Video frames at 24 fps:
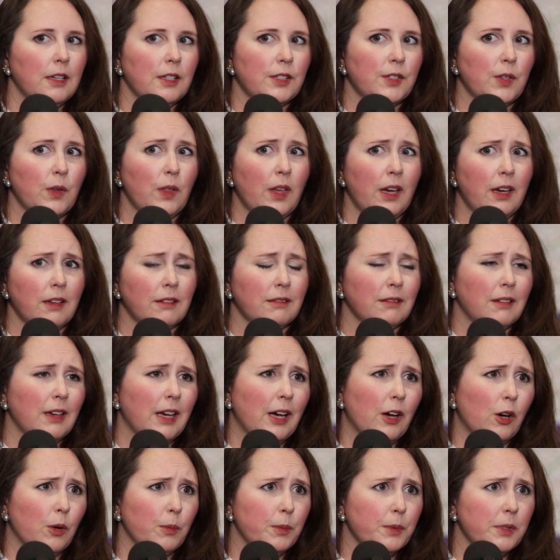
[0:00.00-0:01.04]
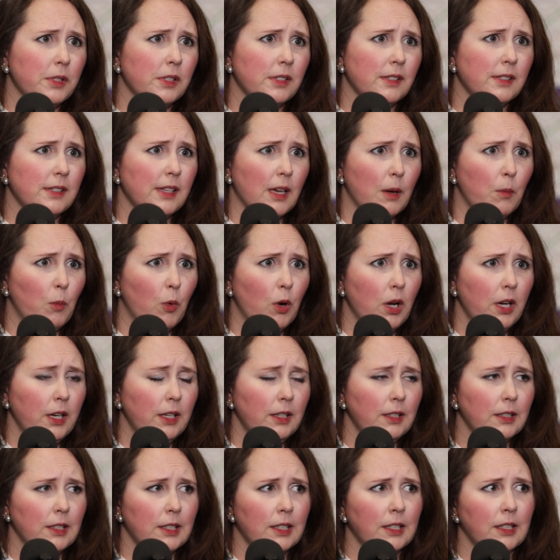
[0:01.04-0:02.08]
So that helped
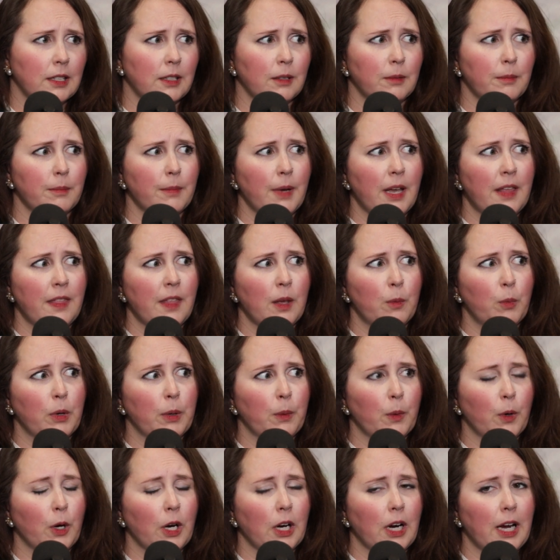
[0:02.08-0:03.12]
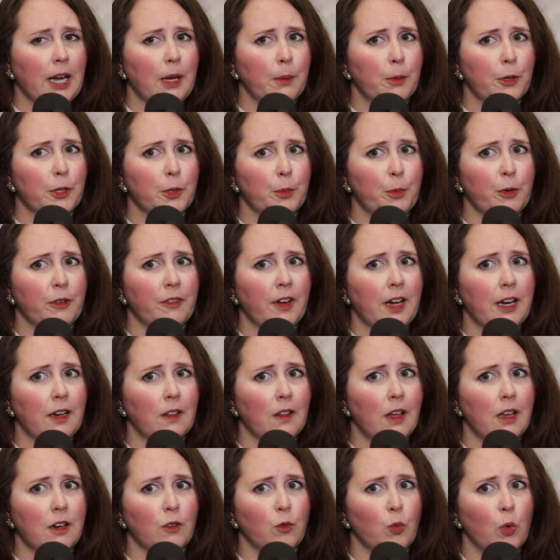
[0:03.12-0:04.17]
somewhat. And then we were able to provide a
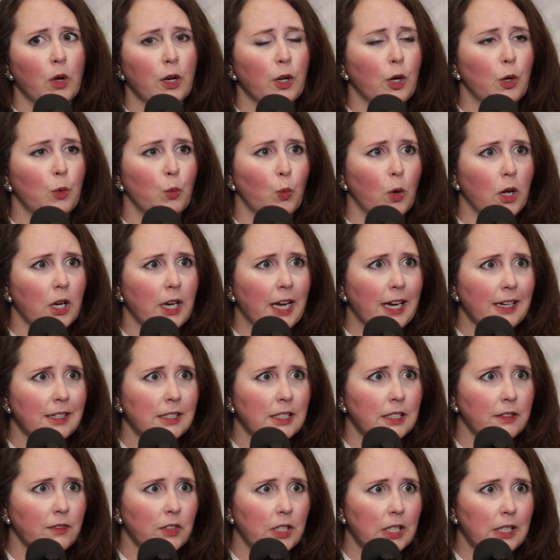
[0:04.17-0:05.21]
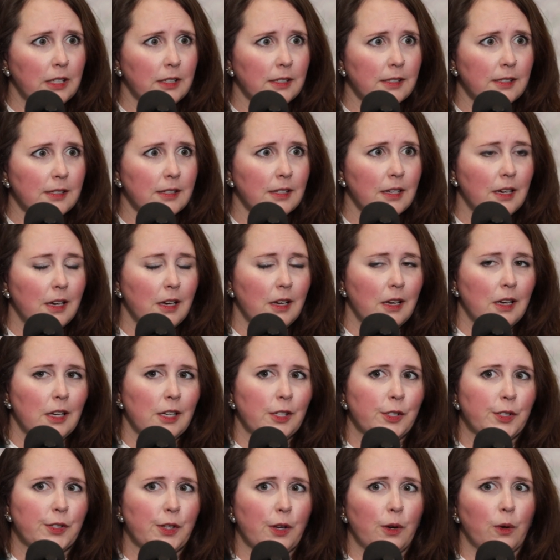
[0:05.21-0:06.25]
lot of one-on-one activities.
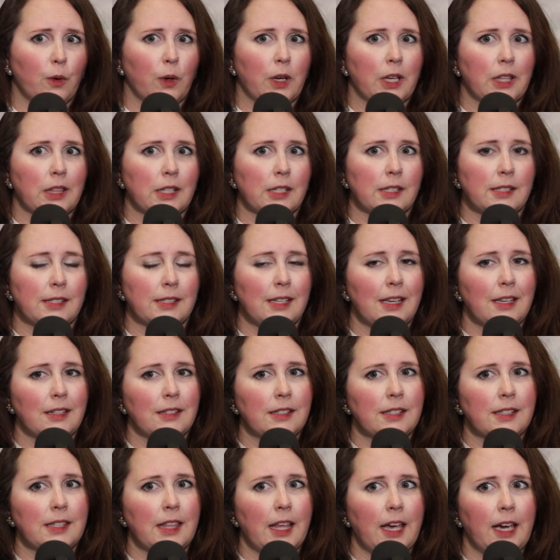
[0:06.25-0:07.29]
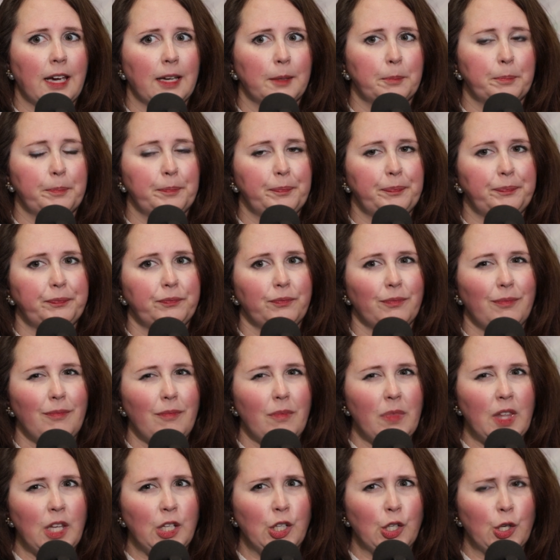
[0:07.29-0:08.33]
So in the sense that,
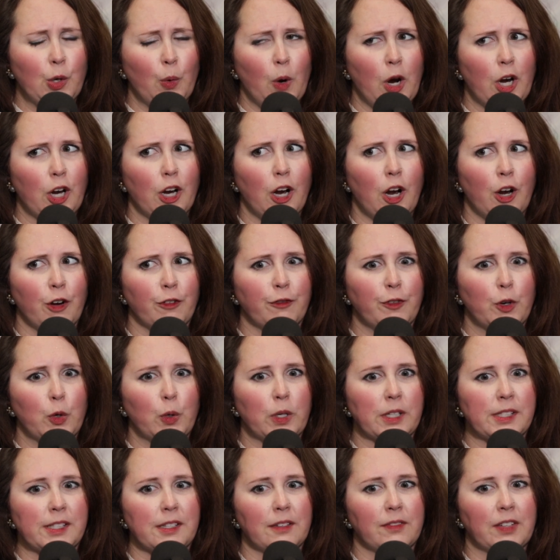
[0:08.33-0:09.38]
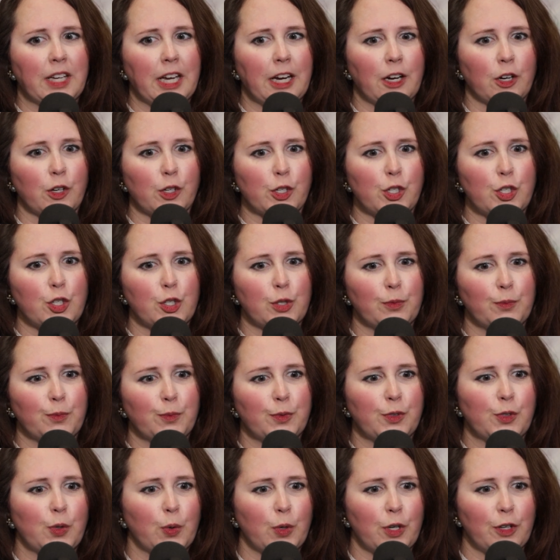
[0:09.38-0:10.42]
our focus of care
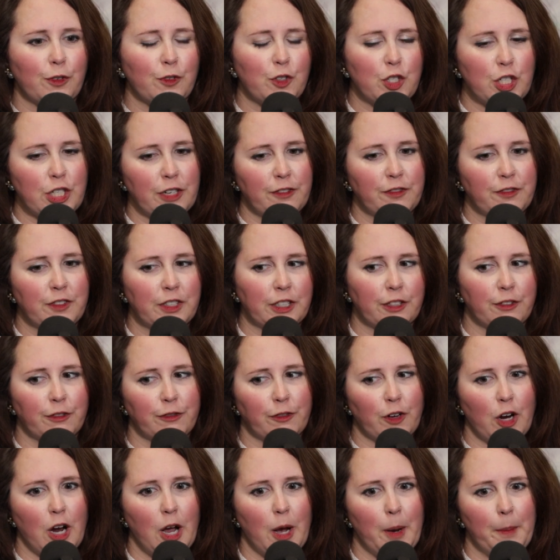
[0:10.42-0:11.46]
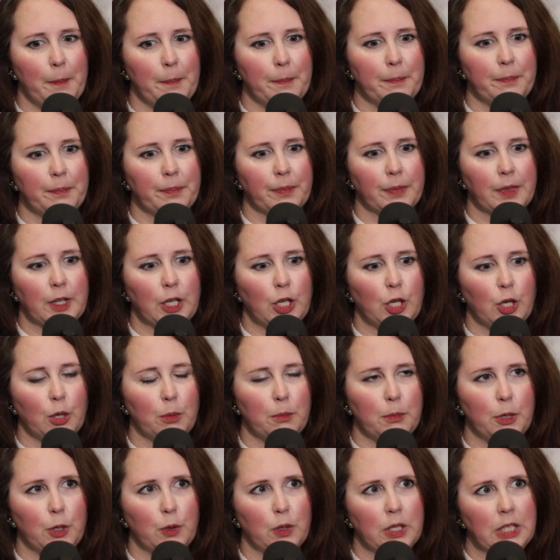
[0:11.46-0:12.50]
sort of shifted from
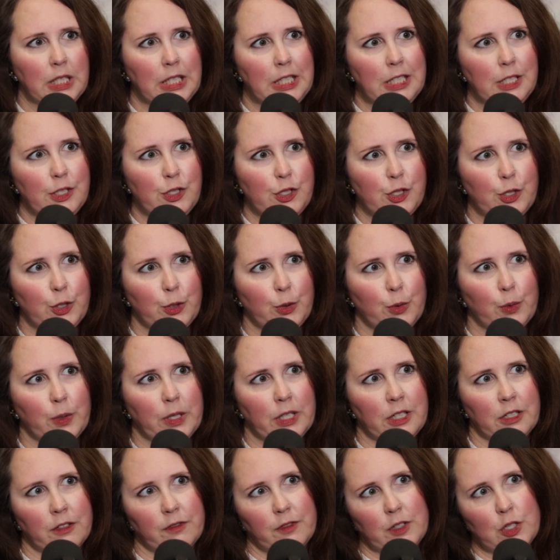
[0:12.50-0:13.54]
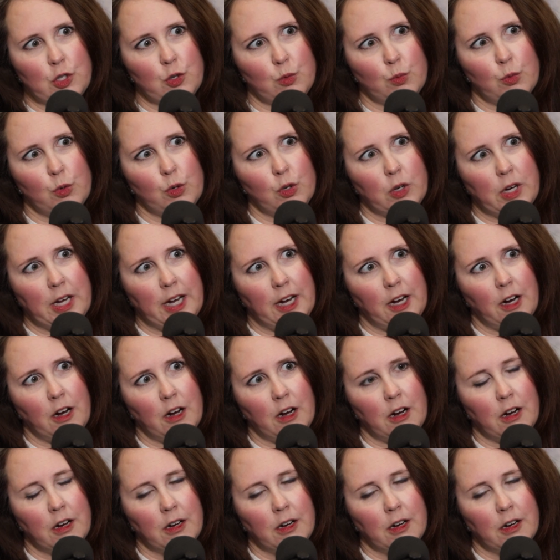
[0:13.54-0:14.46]
community to individual care.